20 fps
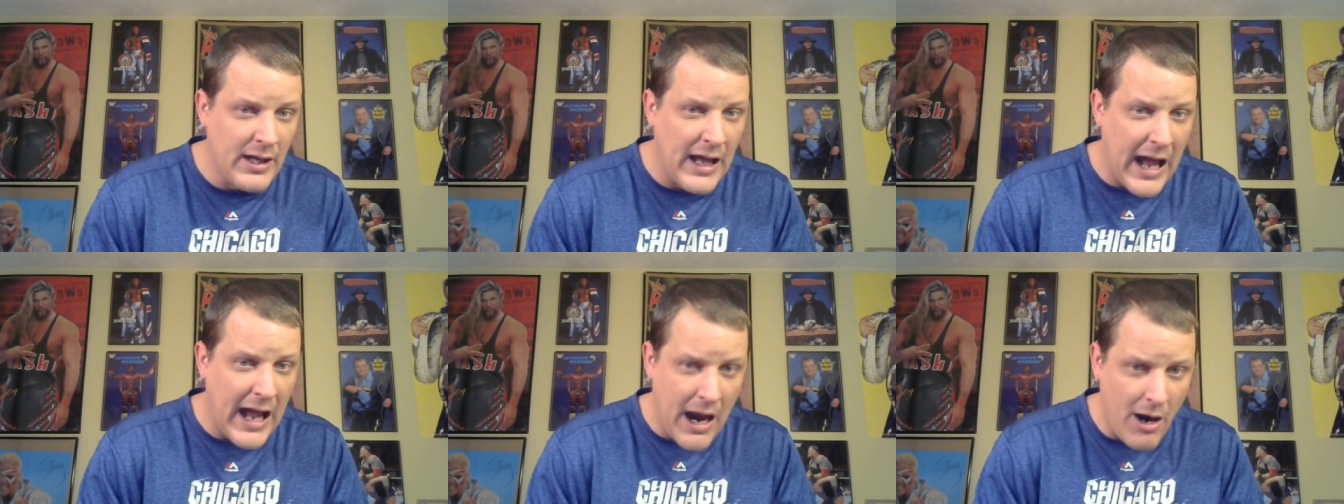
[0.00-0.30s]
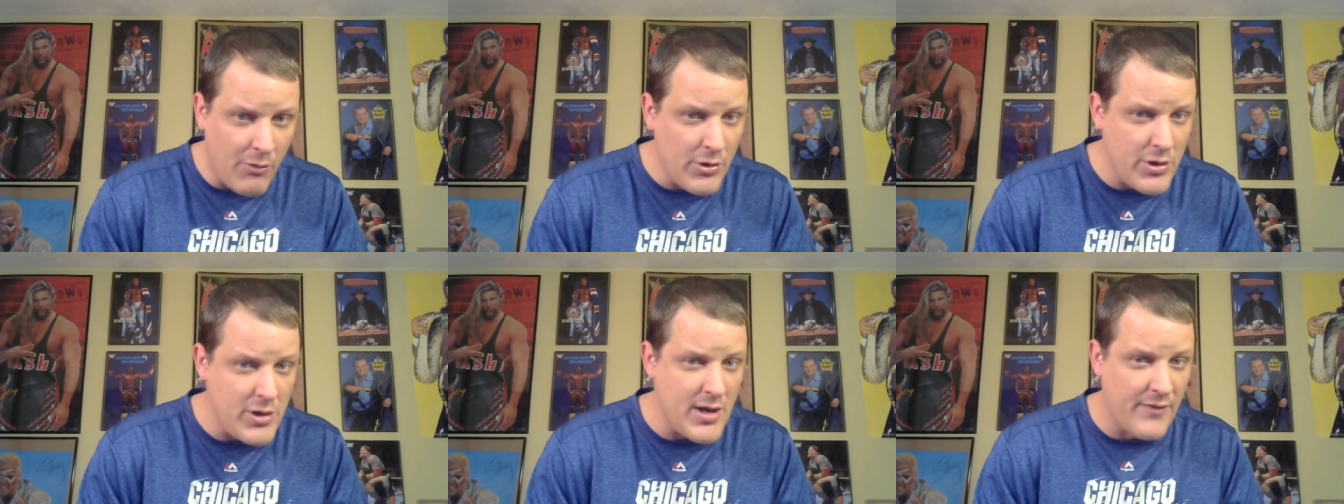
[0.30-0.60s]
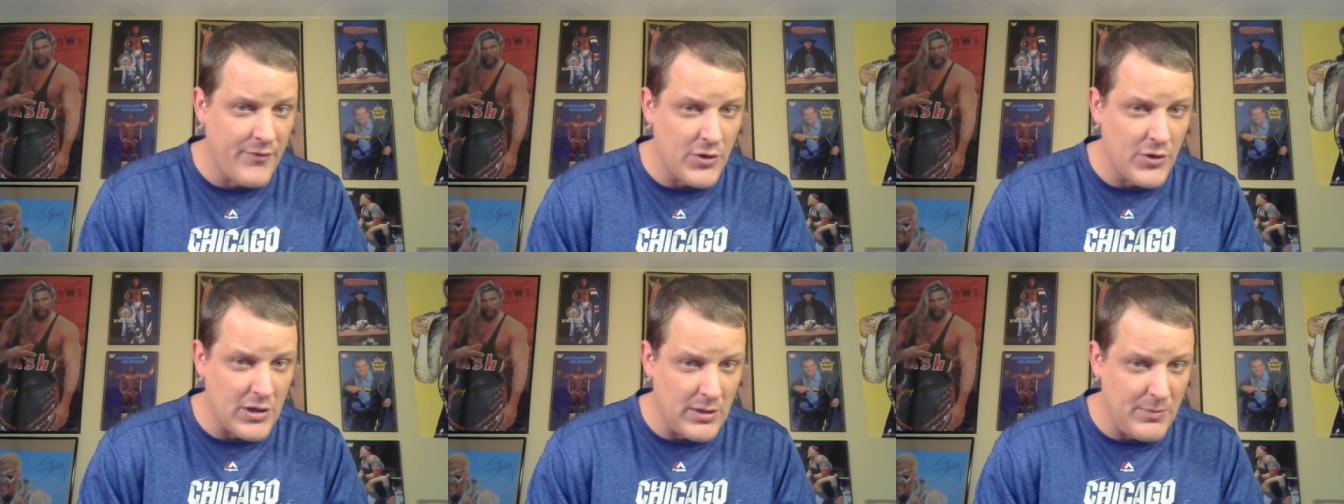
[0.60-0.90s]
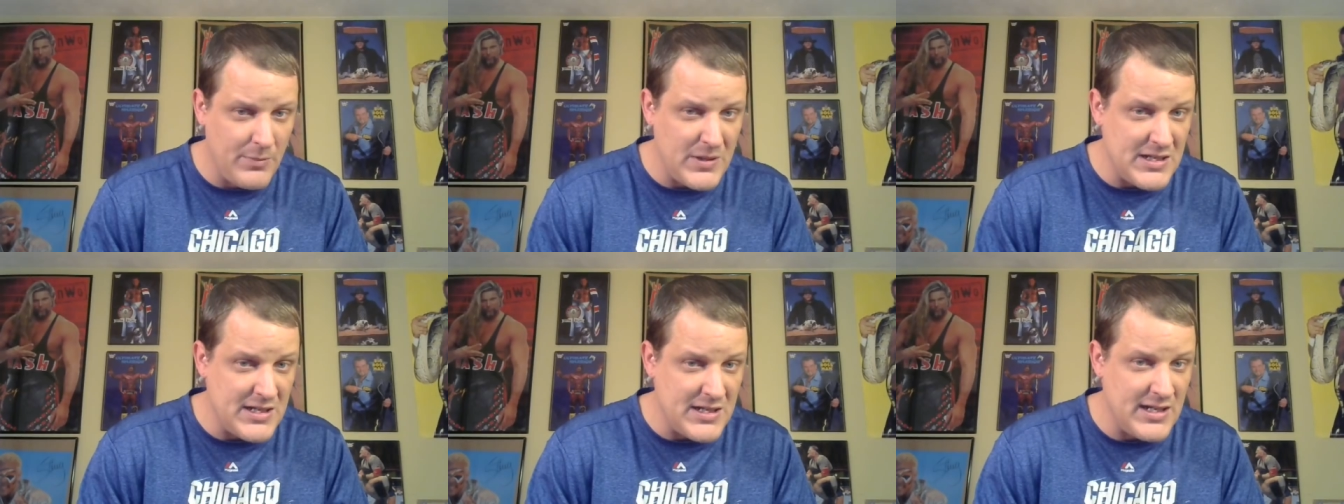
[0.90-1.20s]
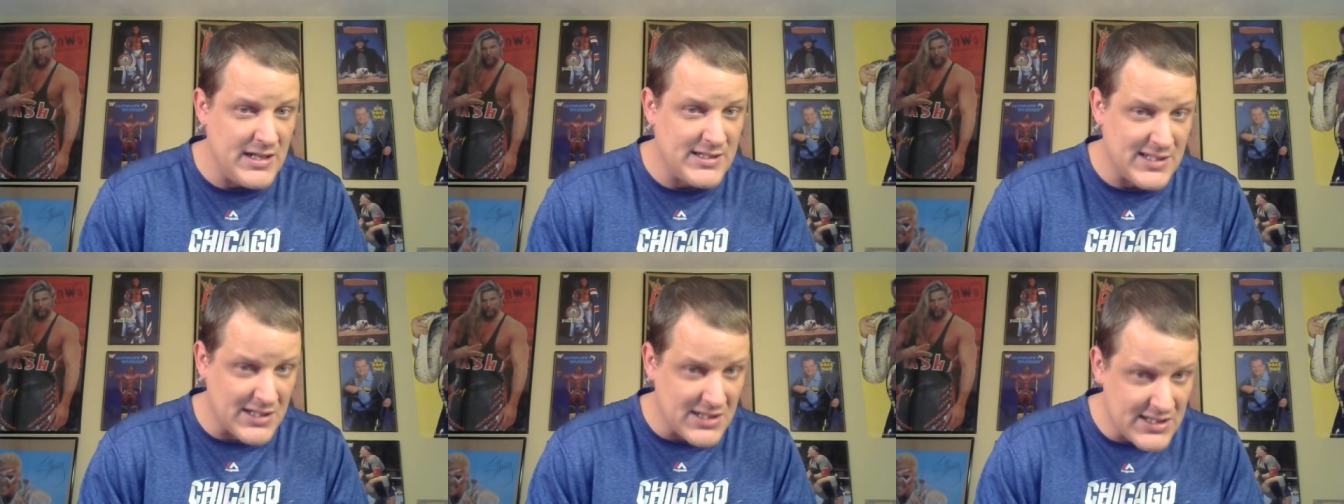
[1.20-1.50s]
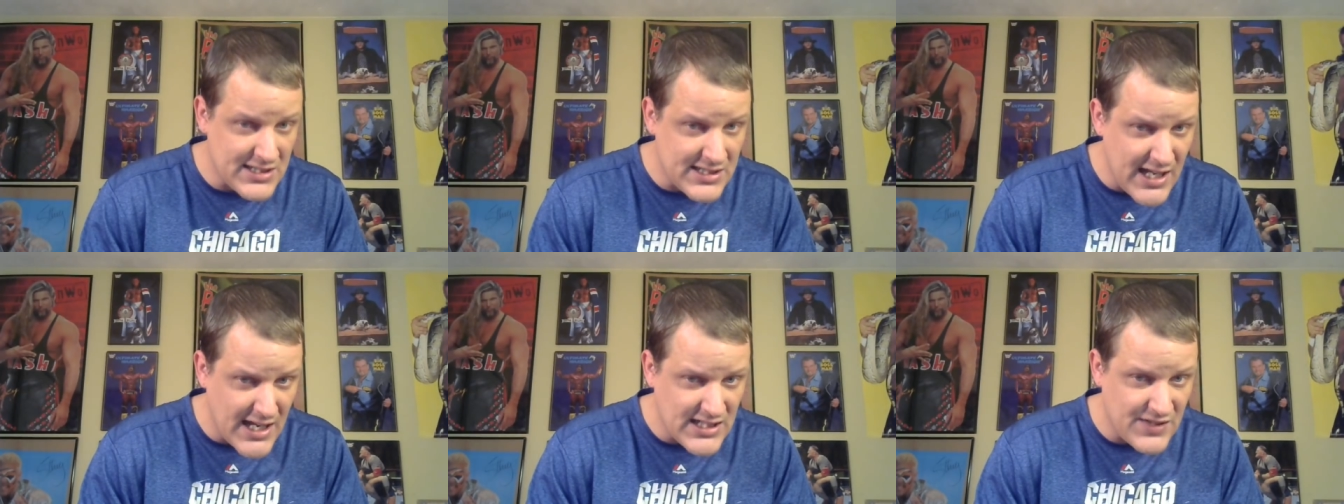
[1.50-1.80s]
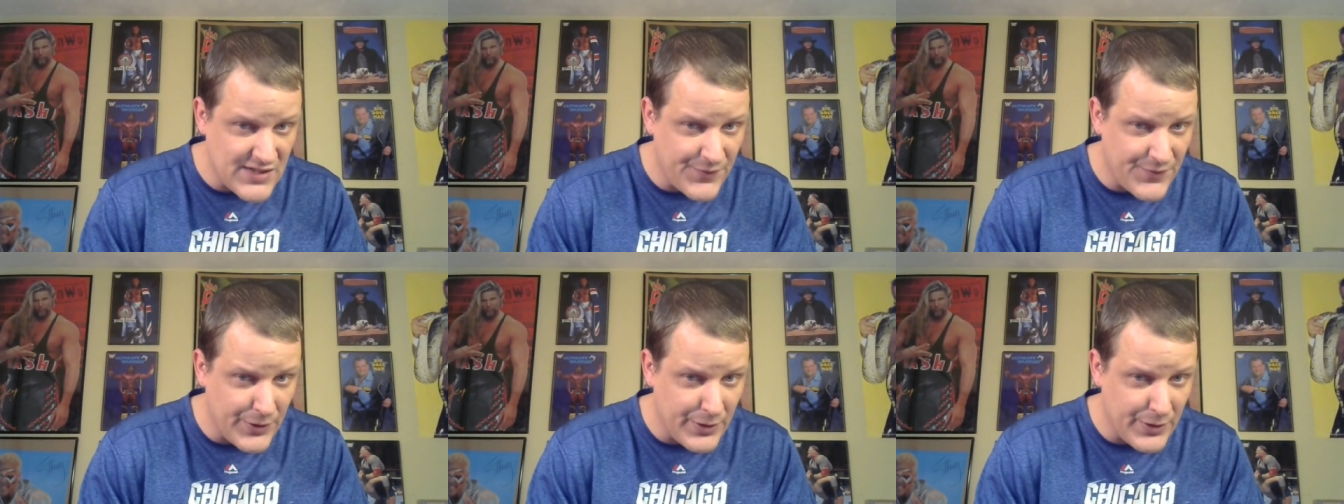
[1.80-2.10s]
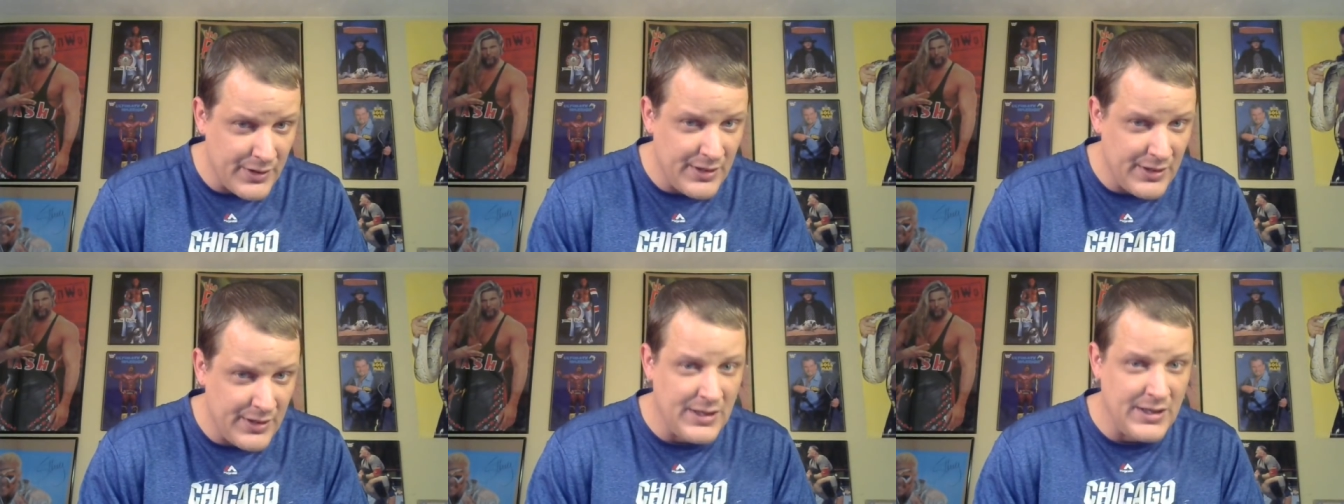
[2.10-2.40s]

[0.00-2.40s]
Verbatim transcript: how are you ever going to be successful